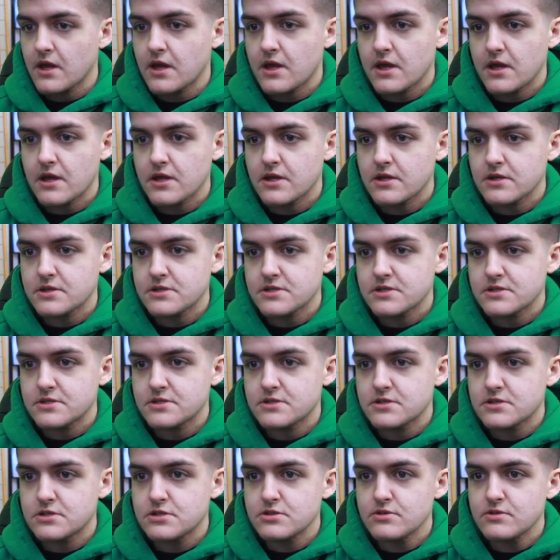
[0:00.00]
And
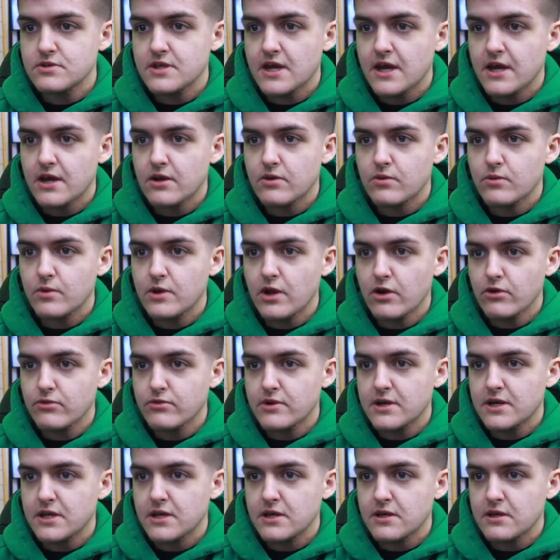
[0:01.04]
to do that, we
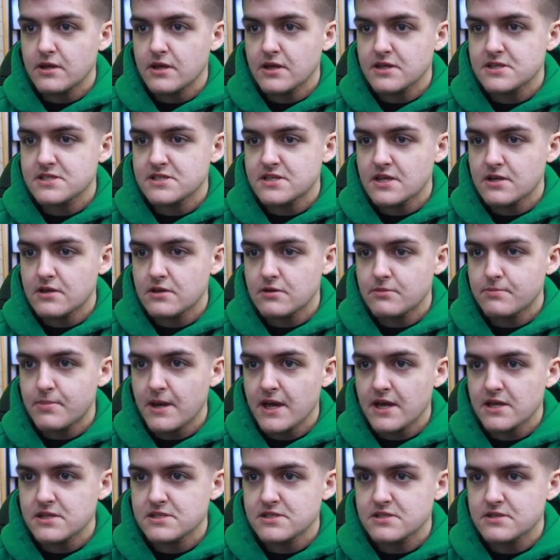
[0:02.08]
already extended
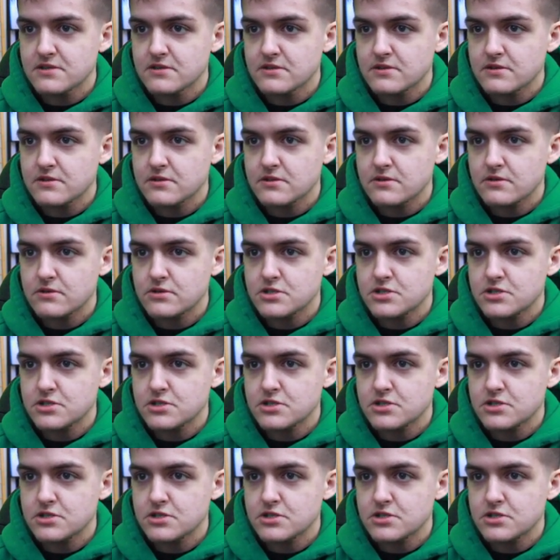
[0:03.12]
past the